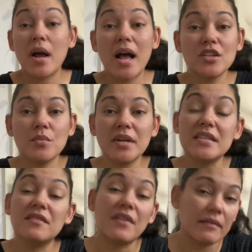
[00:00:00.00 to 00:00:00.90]
Poshmark
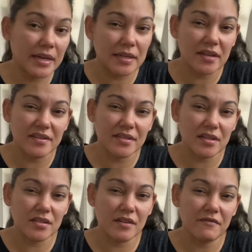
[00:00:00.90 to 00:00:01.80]
is very
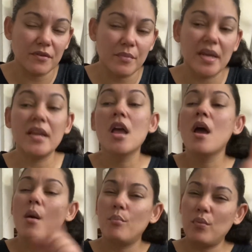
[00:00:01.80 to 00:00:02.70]
inconsistent for me,
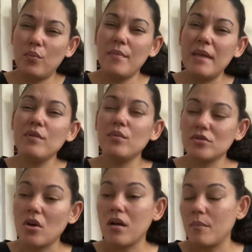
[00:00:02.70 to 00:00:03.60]
but maybe we'll
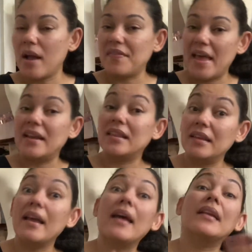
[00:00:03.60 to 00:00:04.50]
talk about that at
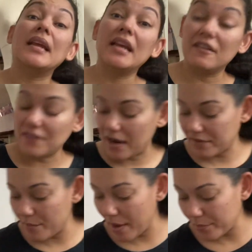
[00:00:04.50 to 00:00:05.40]
the end if I
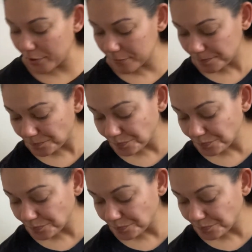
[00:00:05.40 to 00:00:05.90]
remember.